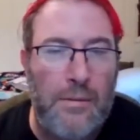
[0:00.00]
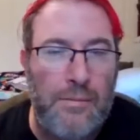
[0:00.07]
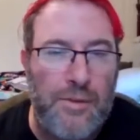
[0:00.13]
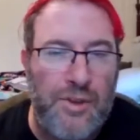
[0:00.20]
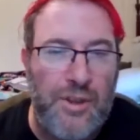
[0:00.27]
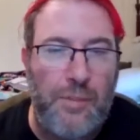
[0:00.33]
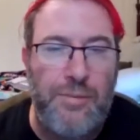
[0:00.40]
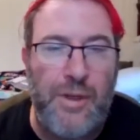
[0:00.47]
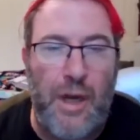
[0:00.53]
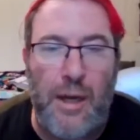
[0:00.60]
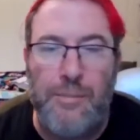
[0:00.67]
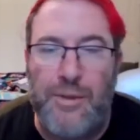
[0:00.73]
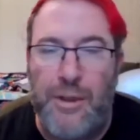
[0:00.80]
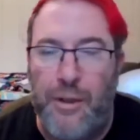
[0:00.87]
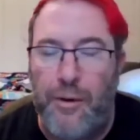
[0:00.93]

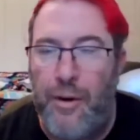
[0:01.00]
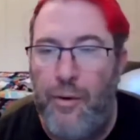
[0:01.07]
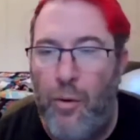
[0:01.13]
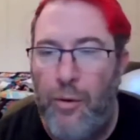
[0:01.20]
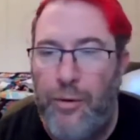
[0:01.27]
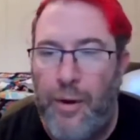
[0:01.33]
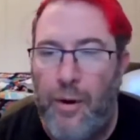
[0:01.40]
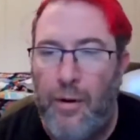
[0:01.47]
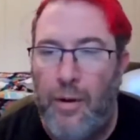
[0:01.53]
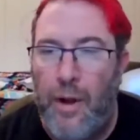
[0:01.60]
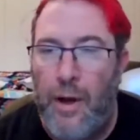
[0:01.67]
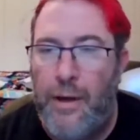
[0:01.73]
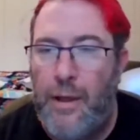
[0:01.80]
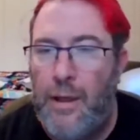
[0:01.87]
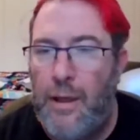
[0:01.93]
sometimes here in North
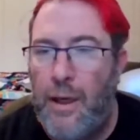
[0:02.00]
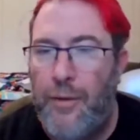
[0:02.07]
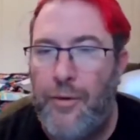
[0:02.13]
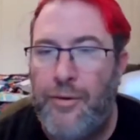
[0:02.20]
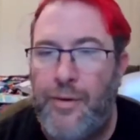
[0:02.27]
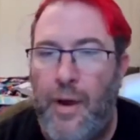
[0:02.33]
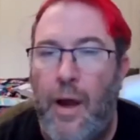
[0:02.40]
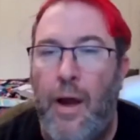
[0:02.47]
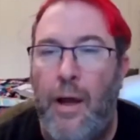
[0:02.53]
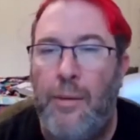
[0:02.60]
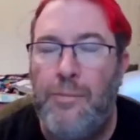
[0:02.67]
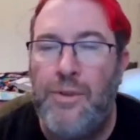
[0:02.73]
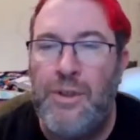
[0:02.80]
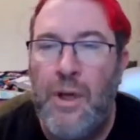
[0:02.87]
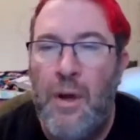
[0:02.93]
Carolina, other
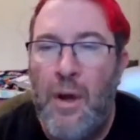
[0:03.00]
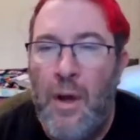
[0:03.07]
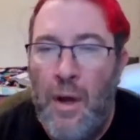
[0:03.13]
times